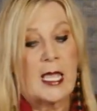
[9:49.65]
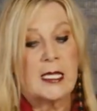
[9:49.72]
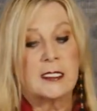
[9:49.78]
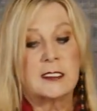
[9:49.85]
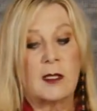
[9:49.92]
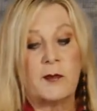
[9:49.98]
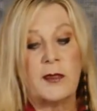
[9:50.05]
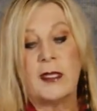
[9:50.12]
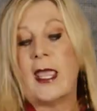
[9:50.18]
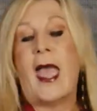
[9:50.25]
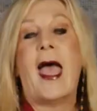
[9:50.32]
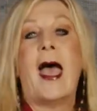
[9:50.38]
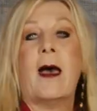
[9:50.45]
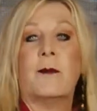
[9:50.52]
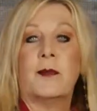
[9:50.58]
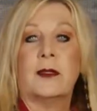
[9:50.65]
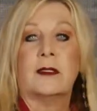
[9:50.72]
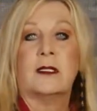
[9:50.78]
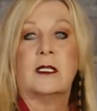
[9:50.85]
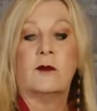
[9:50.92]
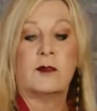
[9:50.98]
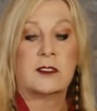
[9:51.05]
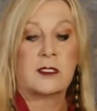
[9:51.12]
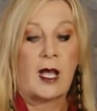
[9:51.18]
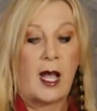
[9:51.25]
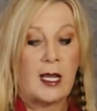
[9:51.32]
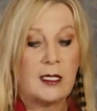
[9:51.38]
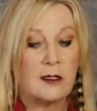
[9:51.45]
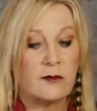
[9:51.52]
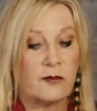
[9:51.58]
something happened, and it was
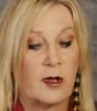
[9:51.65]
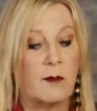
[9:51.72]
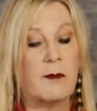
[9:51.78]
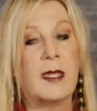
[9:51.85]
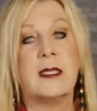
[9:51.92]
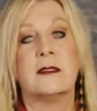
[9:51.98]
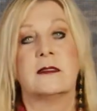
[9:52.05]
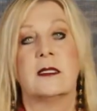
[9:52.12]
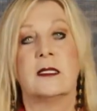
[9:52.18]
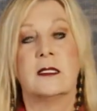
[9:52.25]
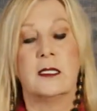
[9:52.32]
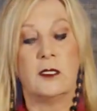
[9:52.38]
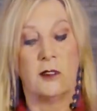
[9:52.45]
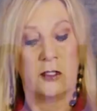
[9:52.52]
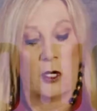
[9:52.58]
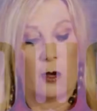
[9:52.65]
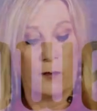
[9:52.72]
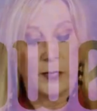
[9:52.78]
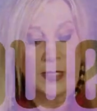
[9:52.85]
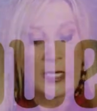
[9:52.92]
kind of amazing. And here you go.